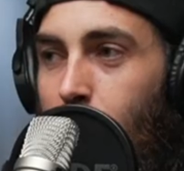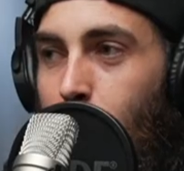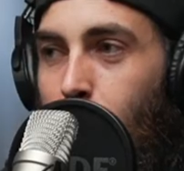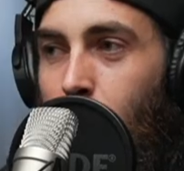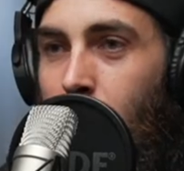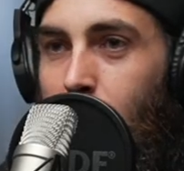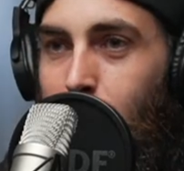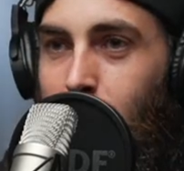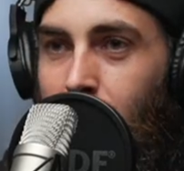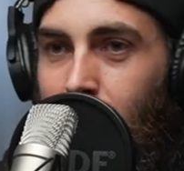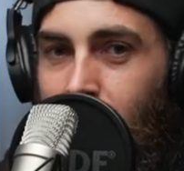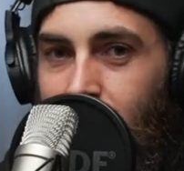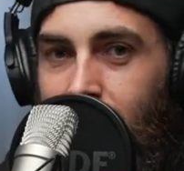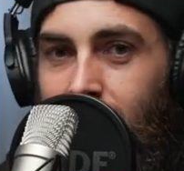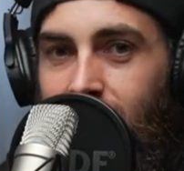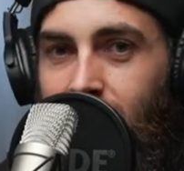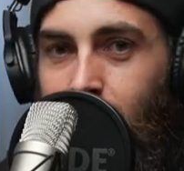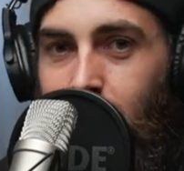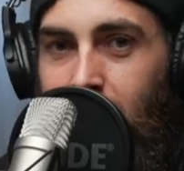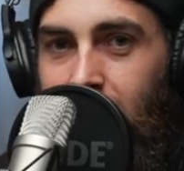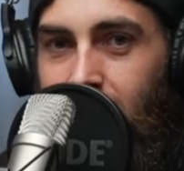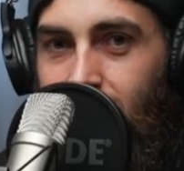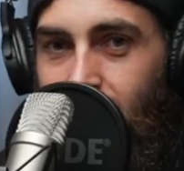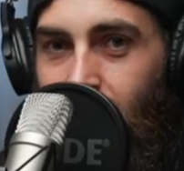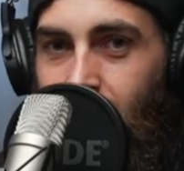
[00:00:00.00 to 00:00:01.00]
Pre-production for
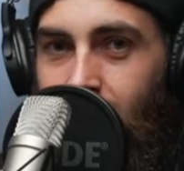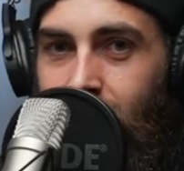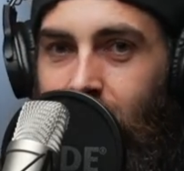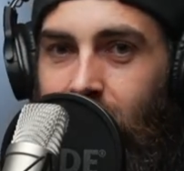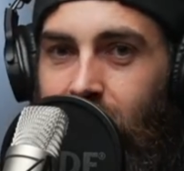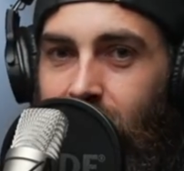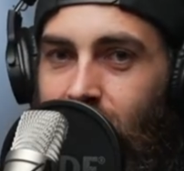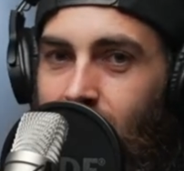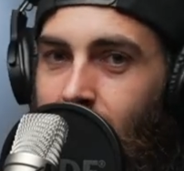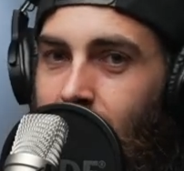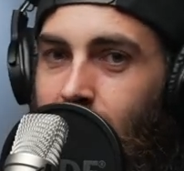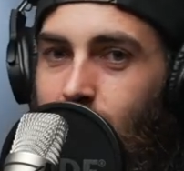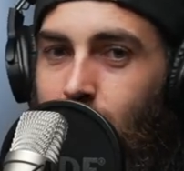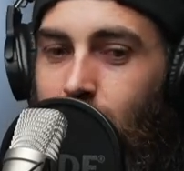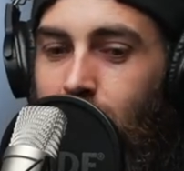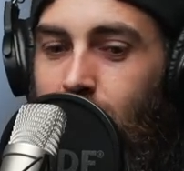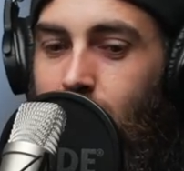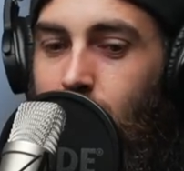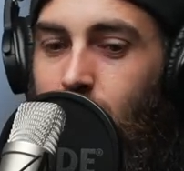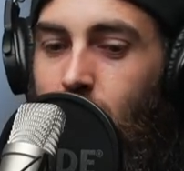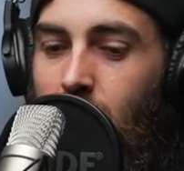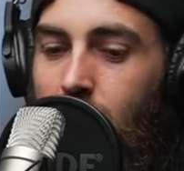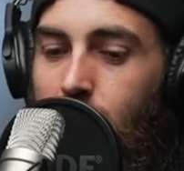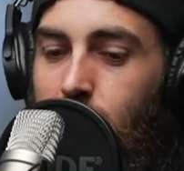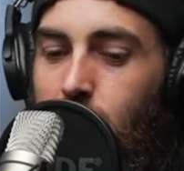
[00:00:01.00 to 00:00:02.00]
me is, I think it's
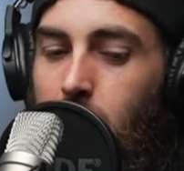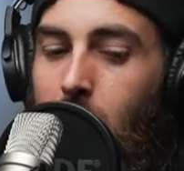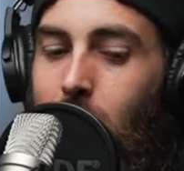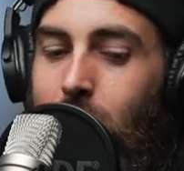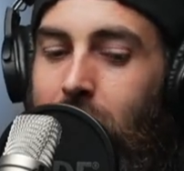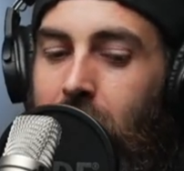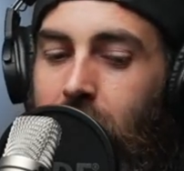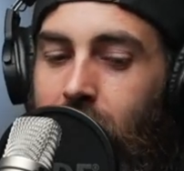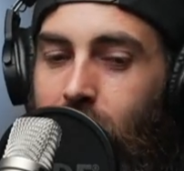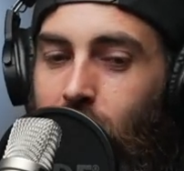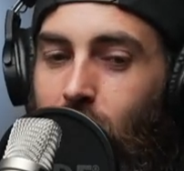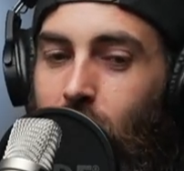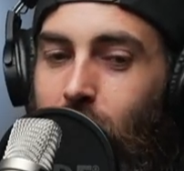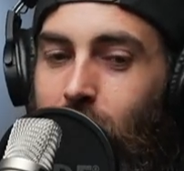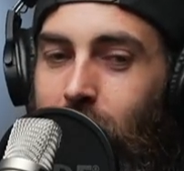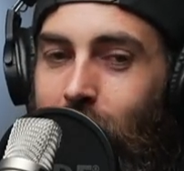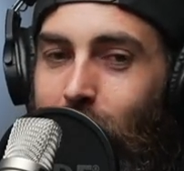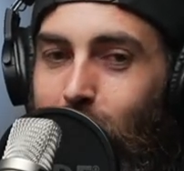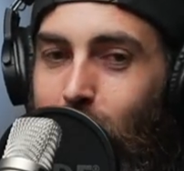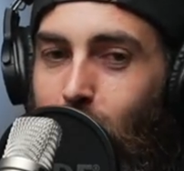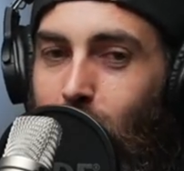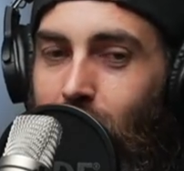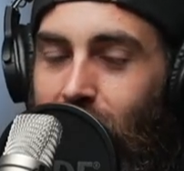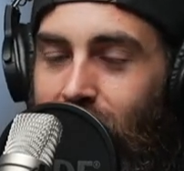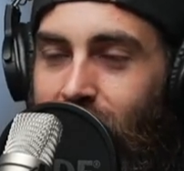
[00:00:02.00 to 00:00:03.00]
probably a little
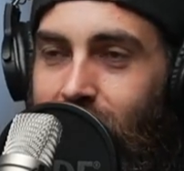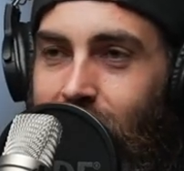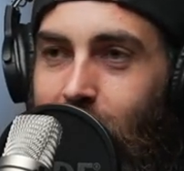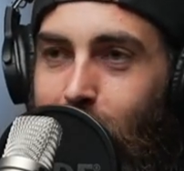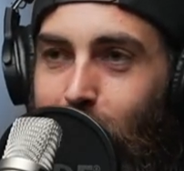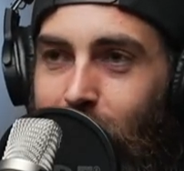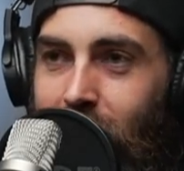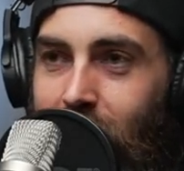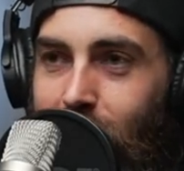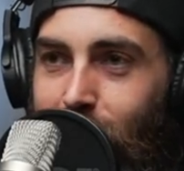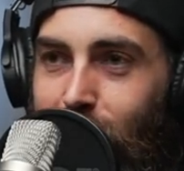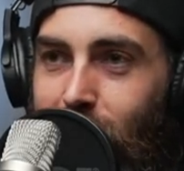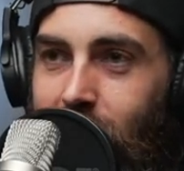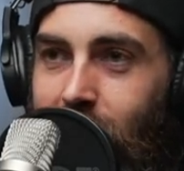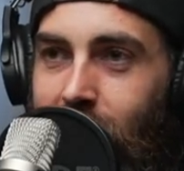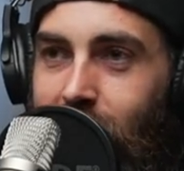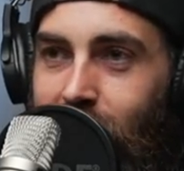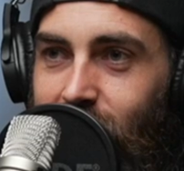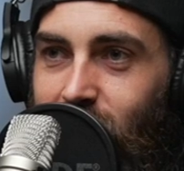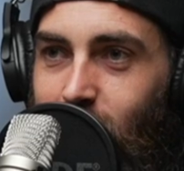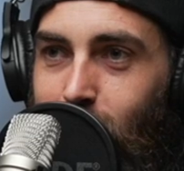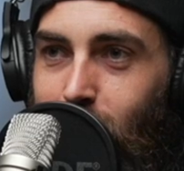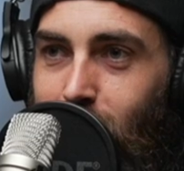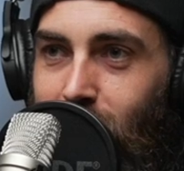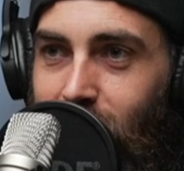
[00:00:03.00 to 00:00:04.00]
bit more slapdash than it
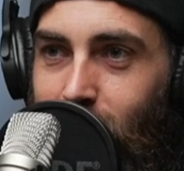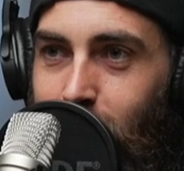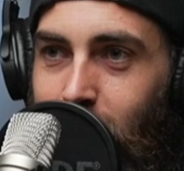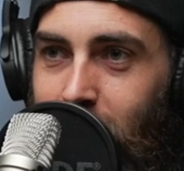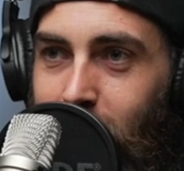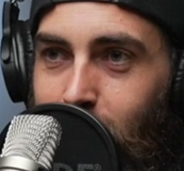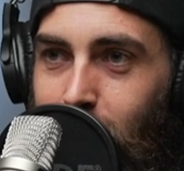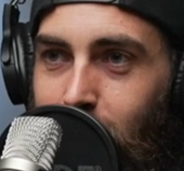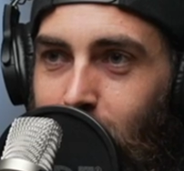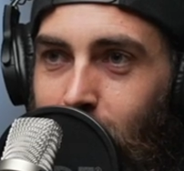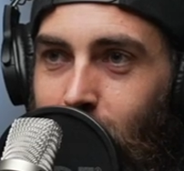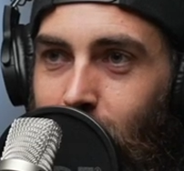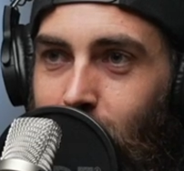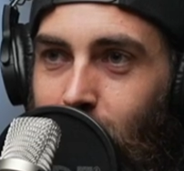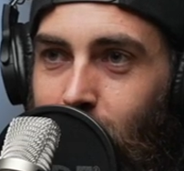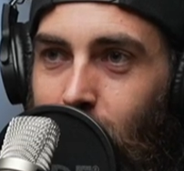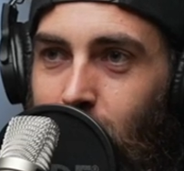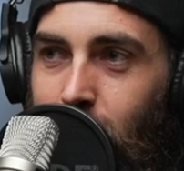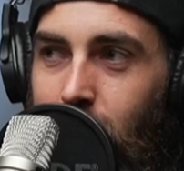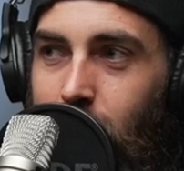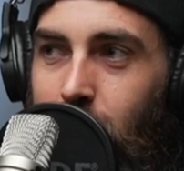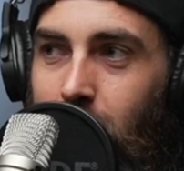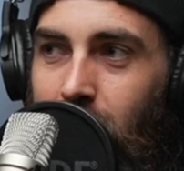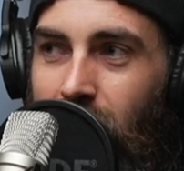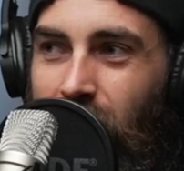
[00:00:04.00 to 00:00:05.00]
is for most people,
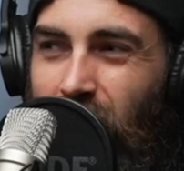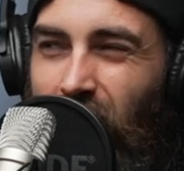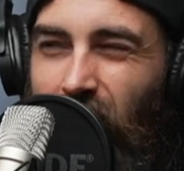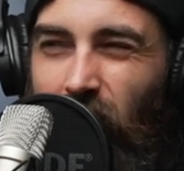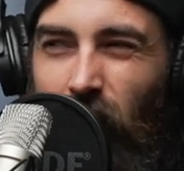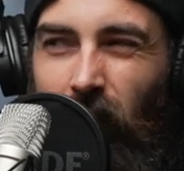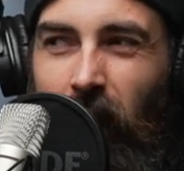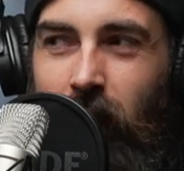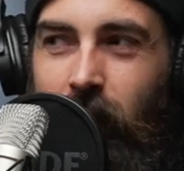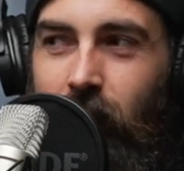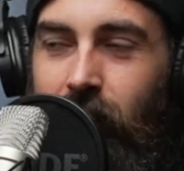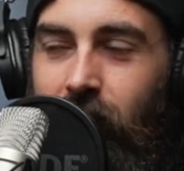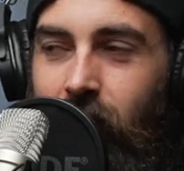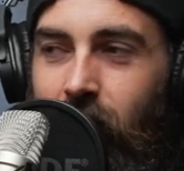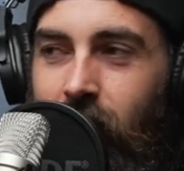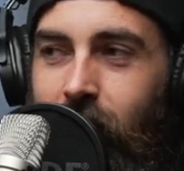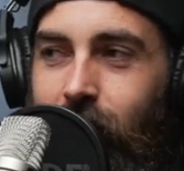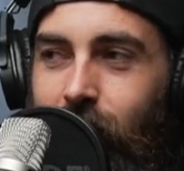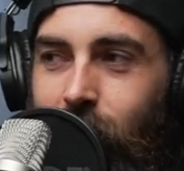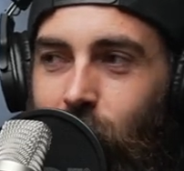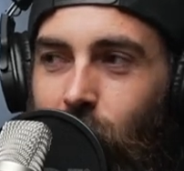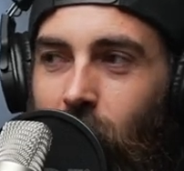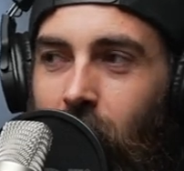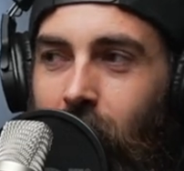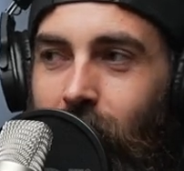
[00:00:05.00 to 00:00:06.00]
because I try not to
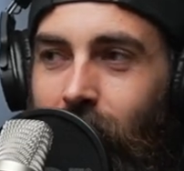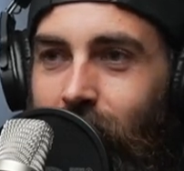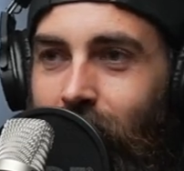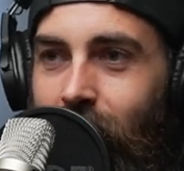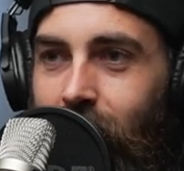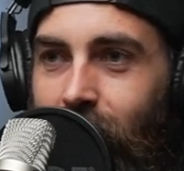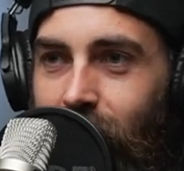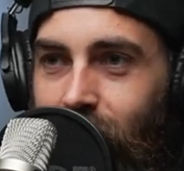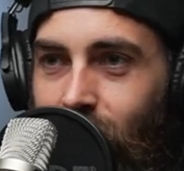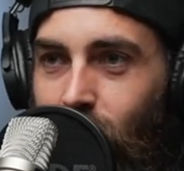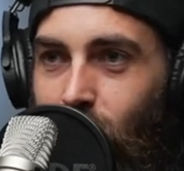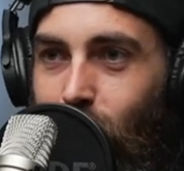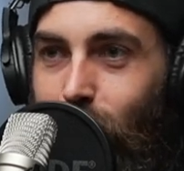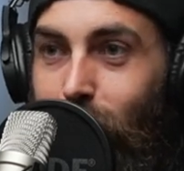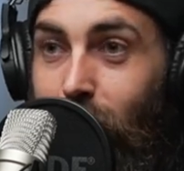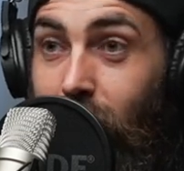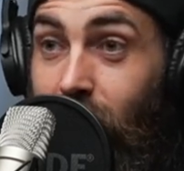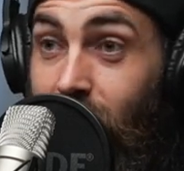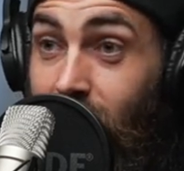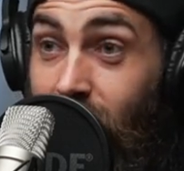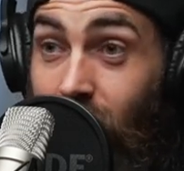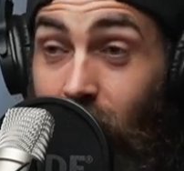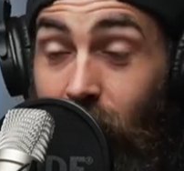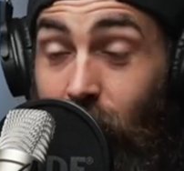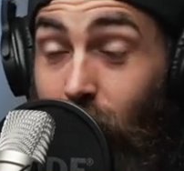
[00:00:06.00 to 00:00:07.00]
contrive things too
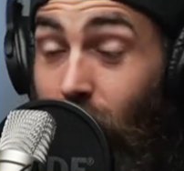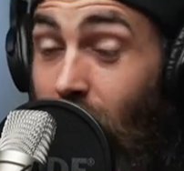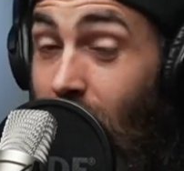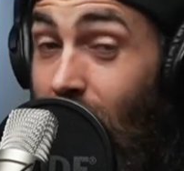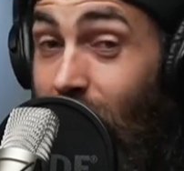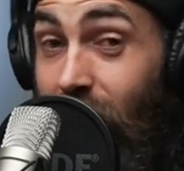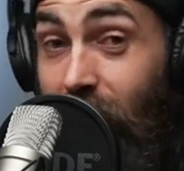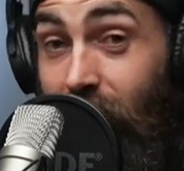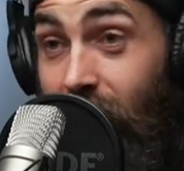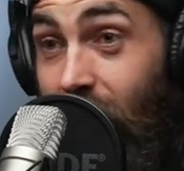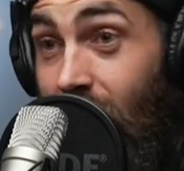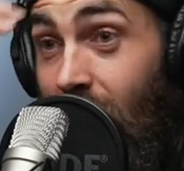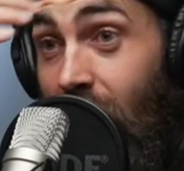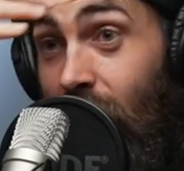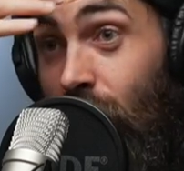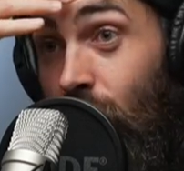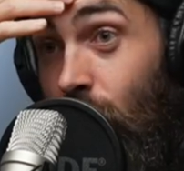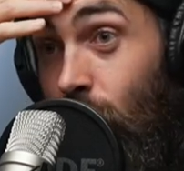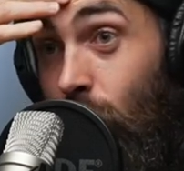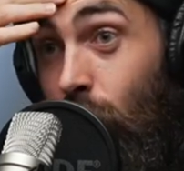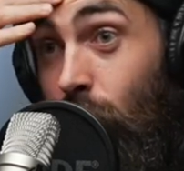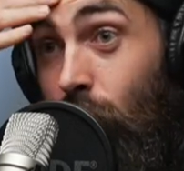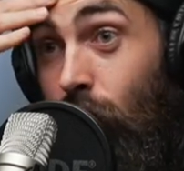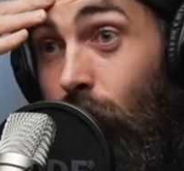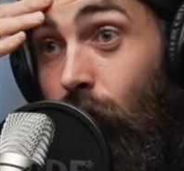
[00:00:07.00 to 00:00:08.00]
much. So I don't have a
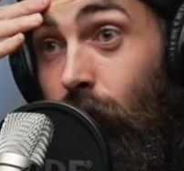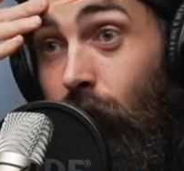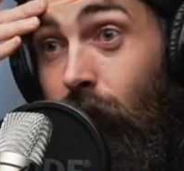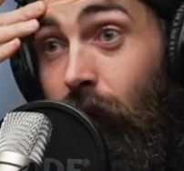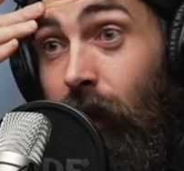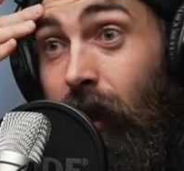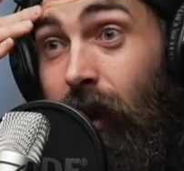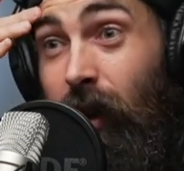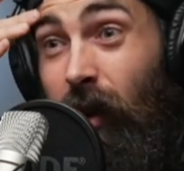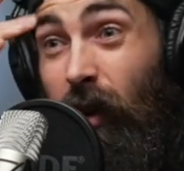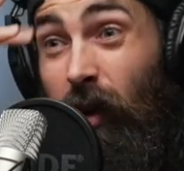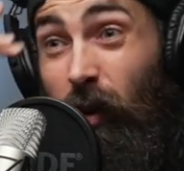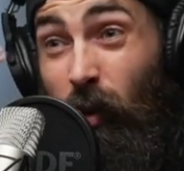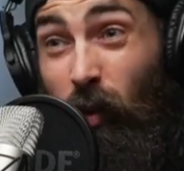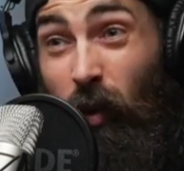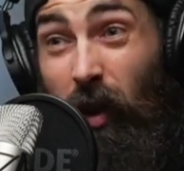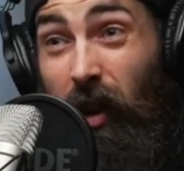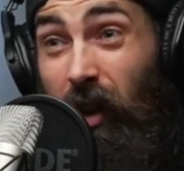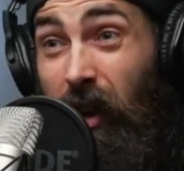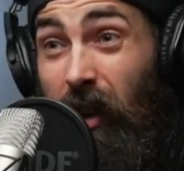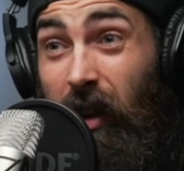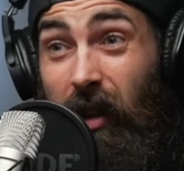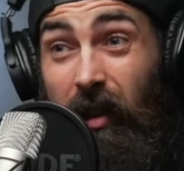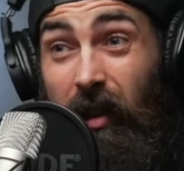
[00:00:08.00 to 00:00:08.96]
schedule really,